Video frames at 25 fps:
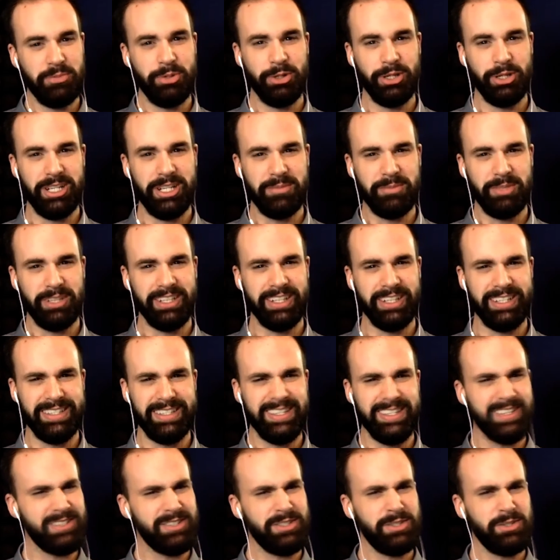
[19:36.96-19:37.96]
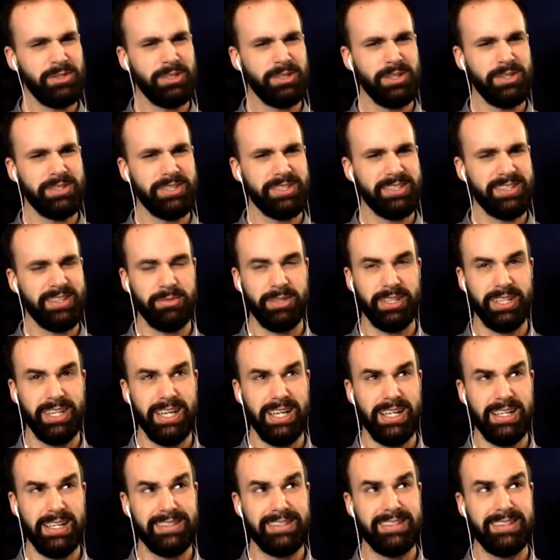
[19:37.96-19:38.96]
pudding because that's too close to something
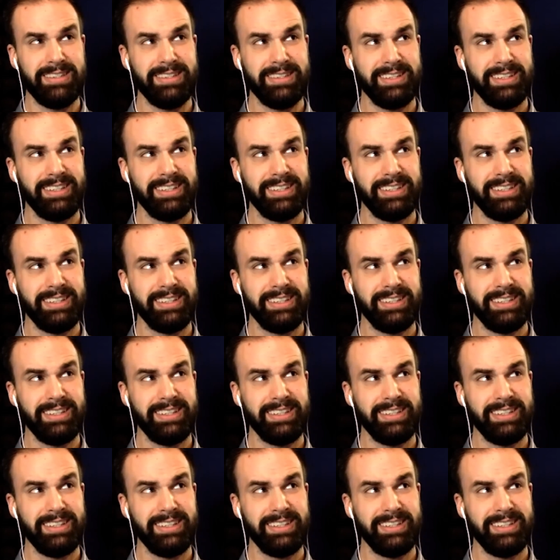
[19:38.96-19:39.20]
else.